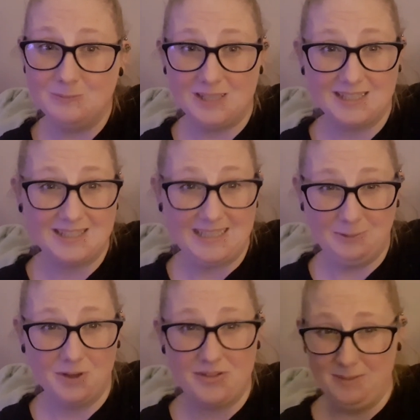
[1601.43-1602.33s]
let's see
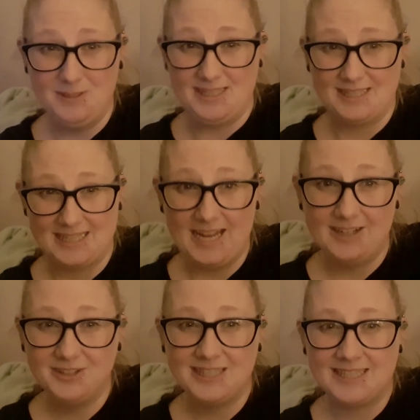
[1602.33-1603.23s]
what those
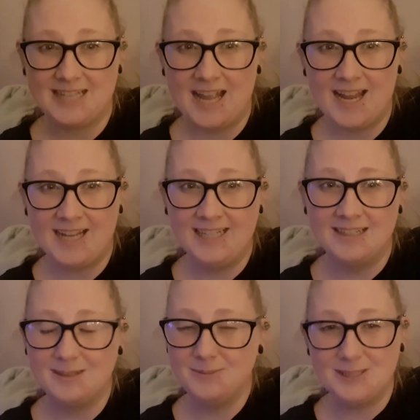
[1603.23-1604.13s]
scales say. I'm
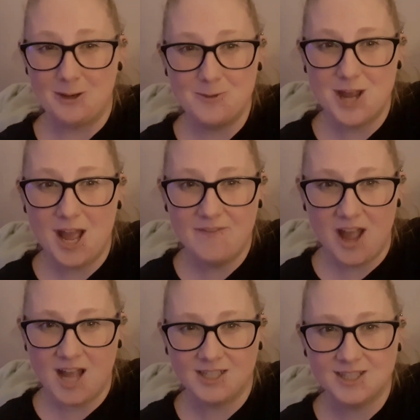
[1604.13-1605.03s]
so
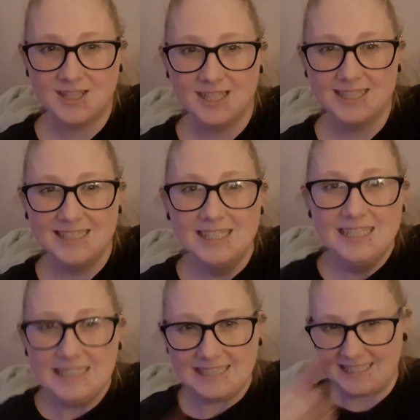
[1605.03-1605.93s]
nervous.
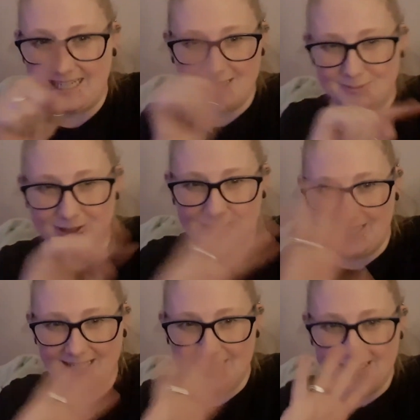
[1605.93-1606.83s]
See you in the
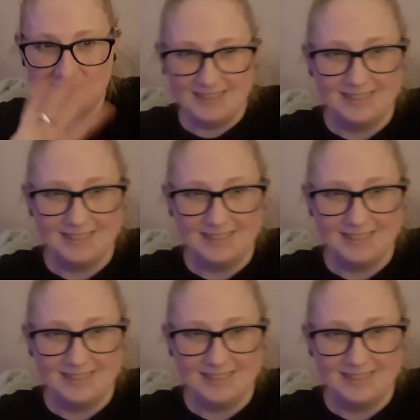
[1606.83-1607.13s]
morning.